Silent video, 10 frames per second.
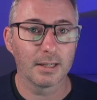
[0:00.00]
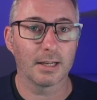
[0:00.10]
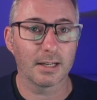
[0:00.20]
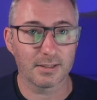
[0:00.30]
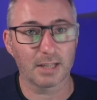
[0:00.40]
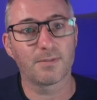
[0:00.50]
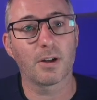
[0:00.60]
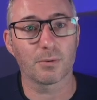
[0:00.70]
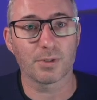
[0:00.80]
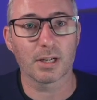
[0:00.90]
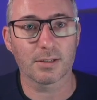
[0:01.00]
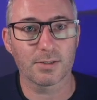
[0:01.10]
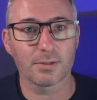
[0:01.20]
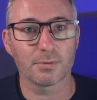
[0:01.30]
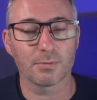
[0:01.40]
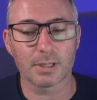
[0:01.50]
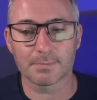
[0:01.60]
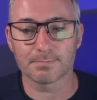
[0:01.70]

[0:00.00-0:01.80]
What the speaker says: It's that final chance to